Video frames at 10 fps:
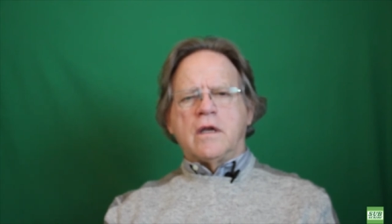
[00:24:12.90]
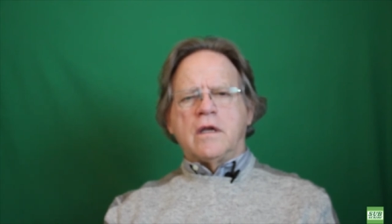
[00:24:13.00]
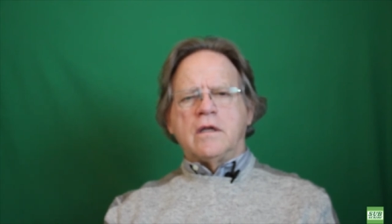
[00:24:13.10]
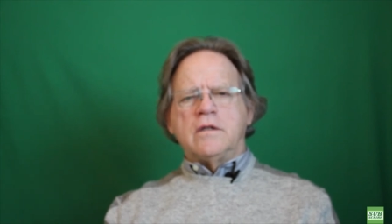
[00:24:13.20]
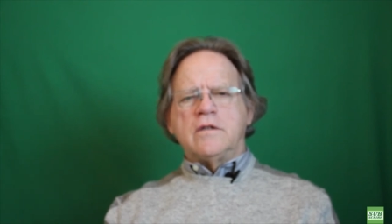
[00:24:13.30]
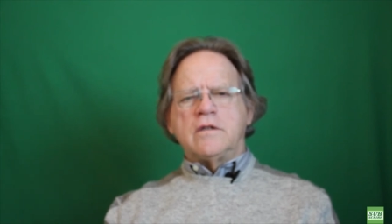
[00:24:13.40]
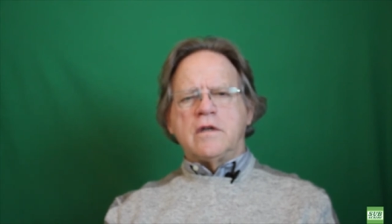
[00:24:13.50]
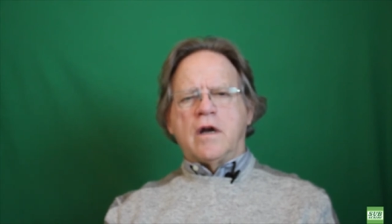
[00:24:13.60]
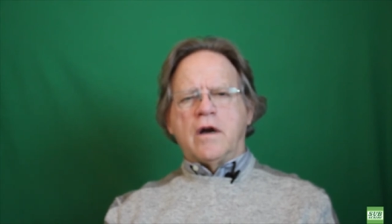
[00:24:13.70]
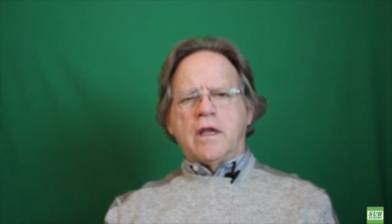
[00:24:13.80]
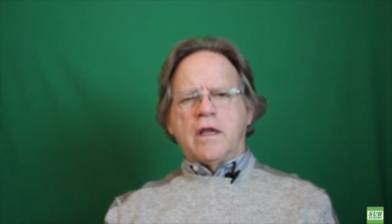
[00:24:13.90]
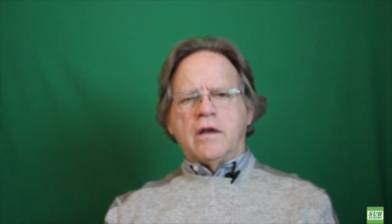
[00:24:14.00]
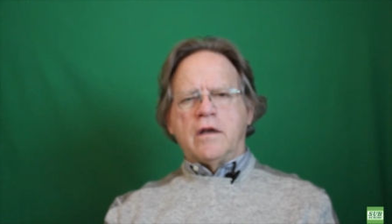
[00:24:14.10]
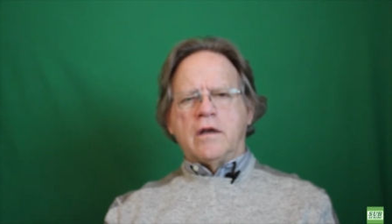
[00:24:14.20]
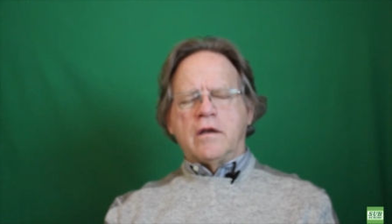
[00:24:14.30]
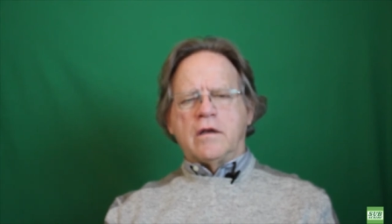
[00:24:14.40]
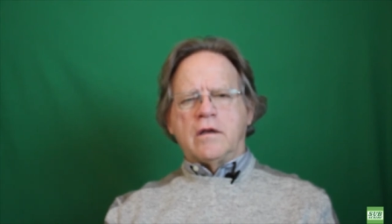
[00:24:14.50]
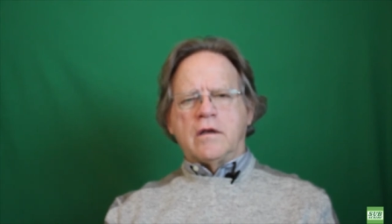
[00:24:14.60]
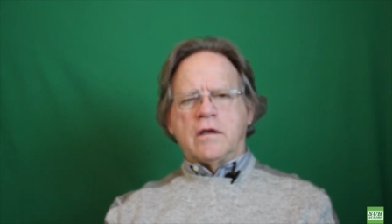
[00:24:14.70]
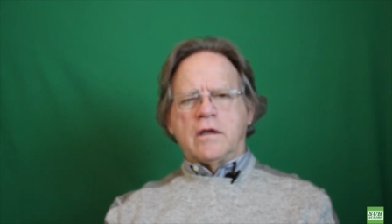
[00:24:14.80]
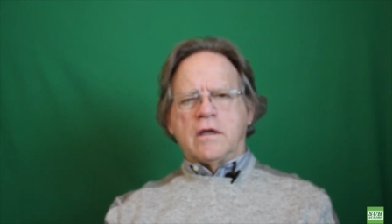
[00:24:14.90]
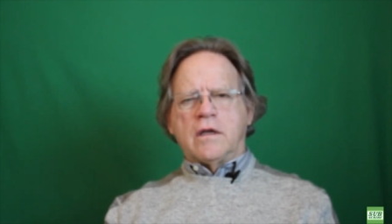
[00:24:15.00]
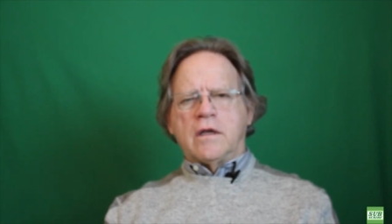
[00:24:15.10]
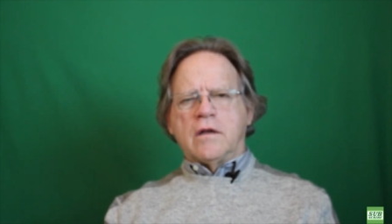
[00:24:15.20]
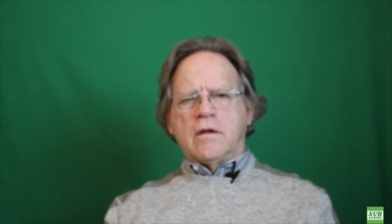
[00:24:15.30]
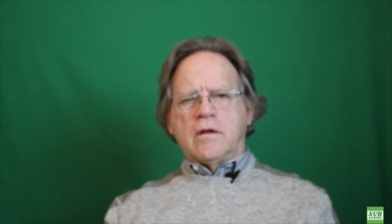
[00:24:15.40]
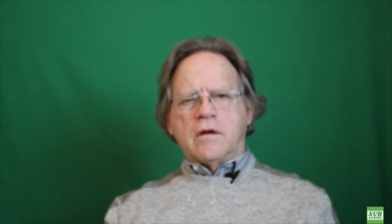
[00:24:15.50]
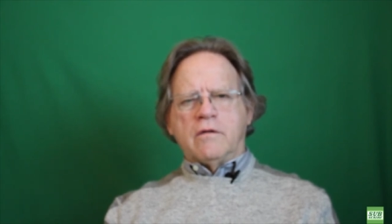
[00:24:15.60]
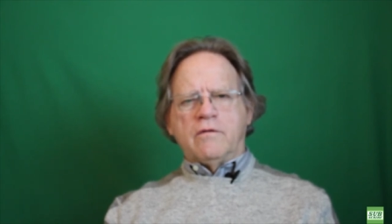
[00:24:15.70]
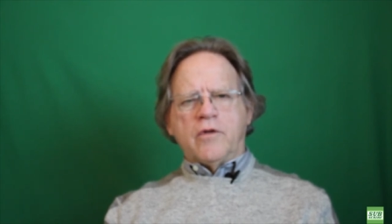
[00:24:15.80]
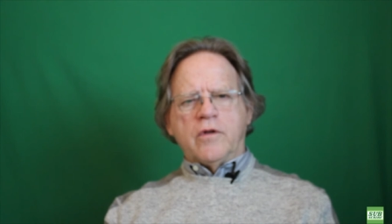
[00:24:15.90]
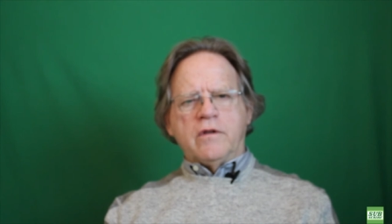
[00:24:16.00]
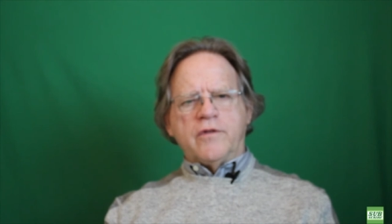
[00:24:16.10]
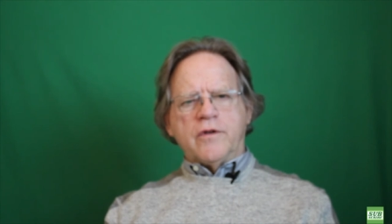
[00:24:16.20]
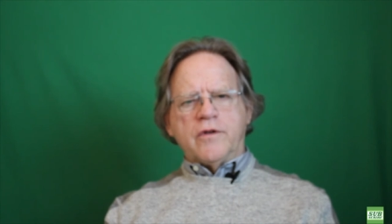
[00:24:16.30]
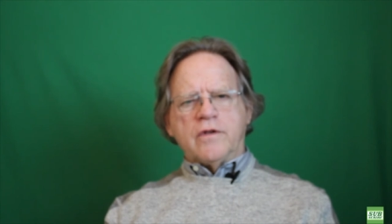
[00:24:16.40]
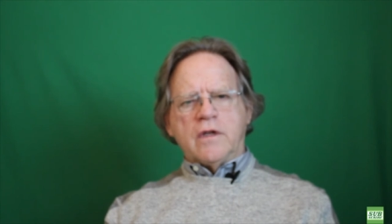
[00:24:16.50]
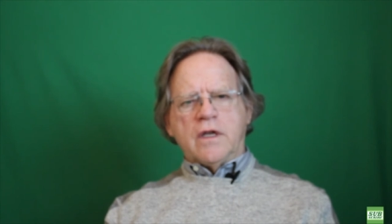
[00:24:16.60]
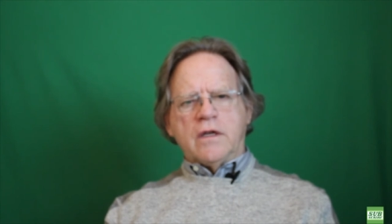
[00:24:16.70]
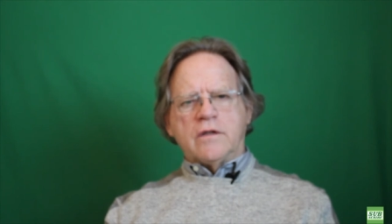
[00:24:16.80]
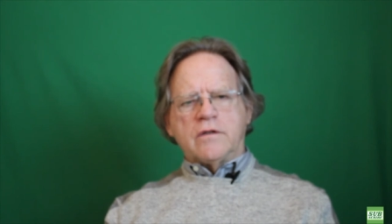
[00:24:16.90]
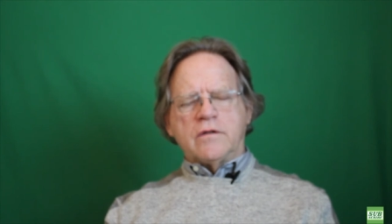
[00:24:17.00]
And start in looking for the first things.